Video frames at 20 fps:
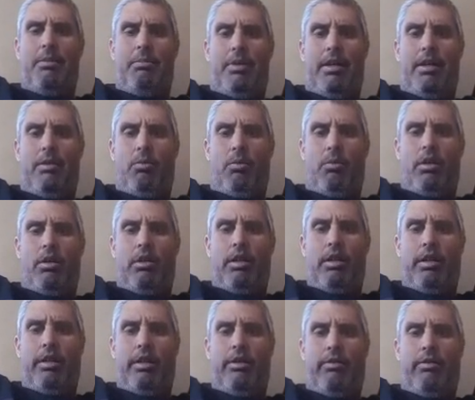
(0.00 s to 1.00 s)
But we're
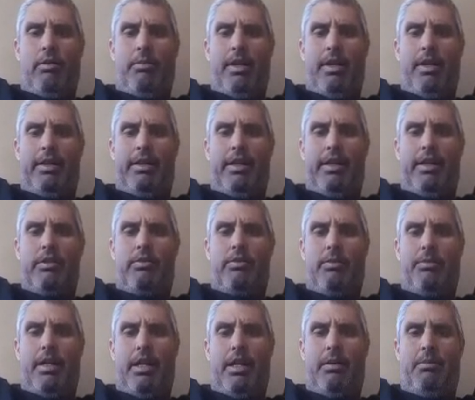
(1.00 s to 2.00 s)
looking for big things
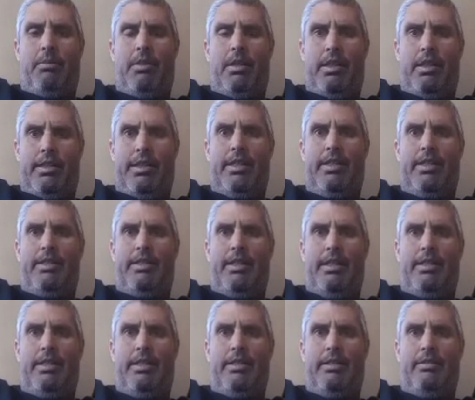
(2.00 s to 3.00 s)
from him because
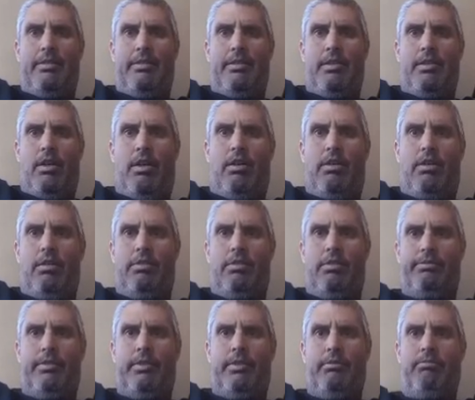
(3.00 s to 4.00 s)
he's a
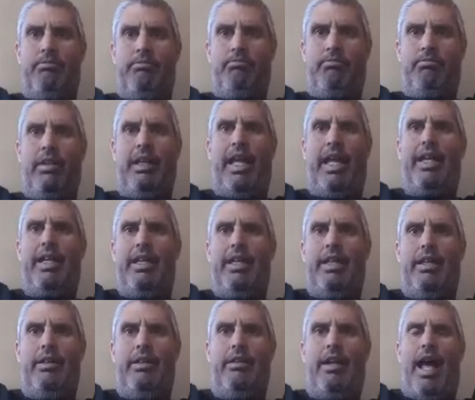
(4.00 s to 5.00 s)
tall,
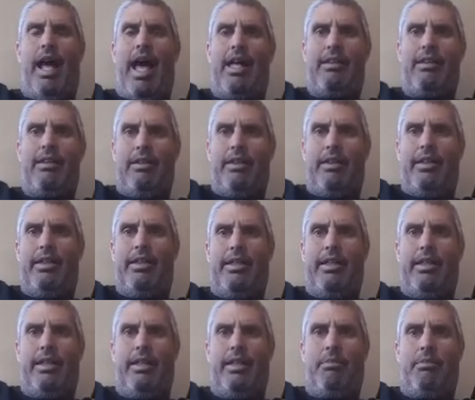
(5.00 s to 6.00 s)
lanky, good athlete that
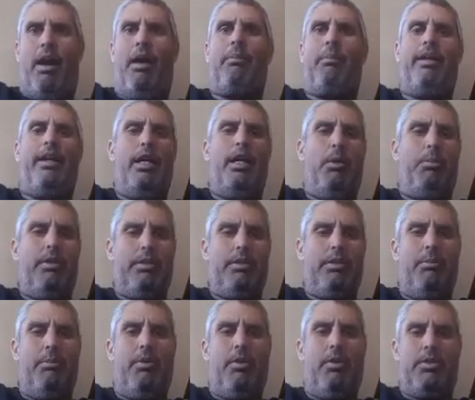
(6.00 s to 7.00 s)
could probably help us
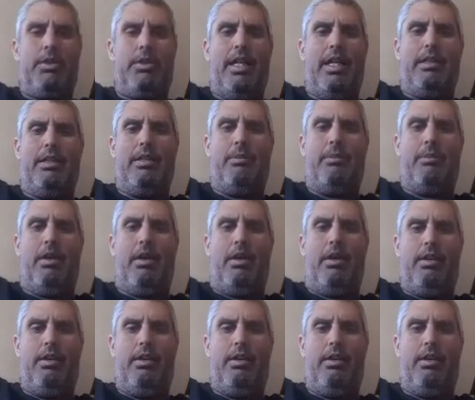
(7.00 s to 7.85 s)
on both sides of the ball.